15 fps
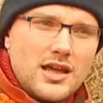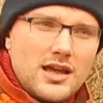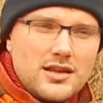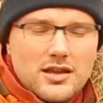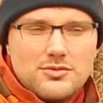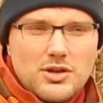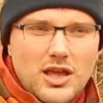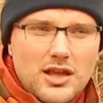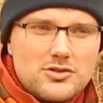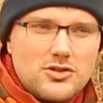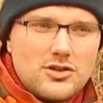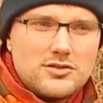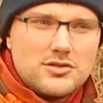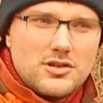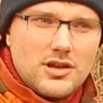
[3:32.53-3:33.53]
And then we can
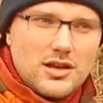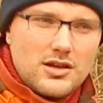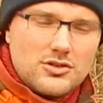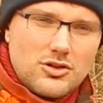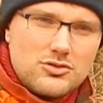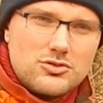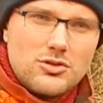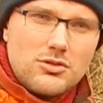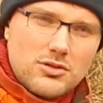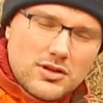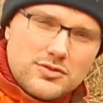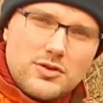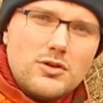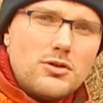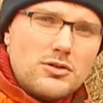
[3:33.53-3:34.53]
just uh, control
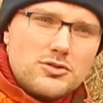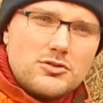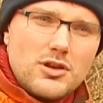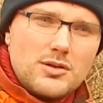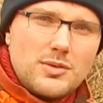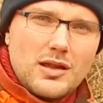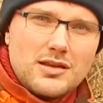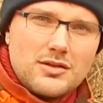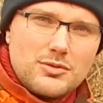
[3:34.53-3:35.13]
this fuel stream and